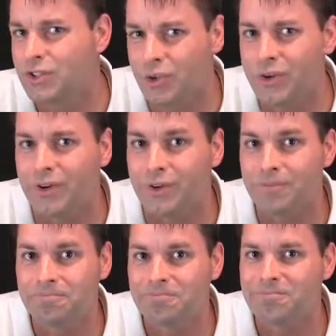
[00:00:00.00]
soil.
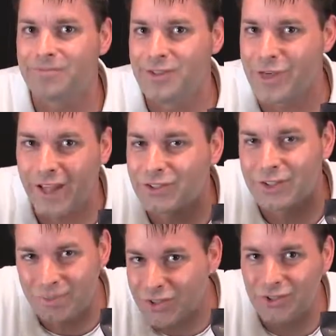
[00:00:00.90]
That's
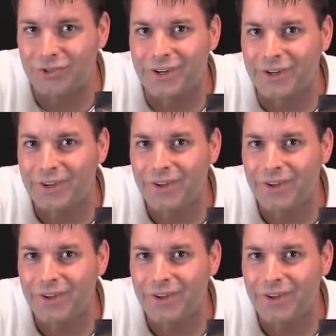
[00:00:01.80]
the mystery.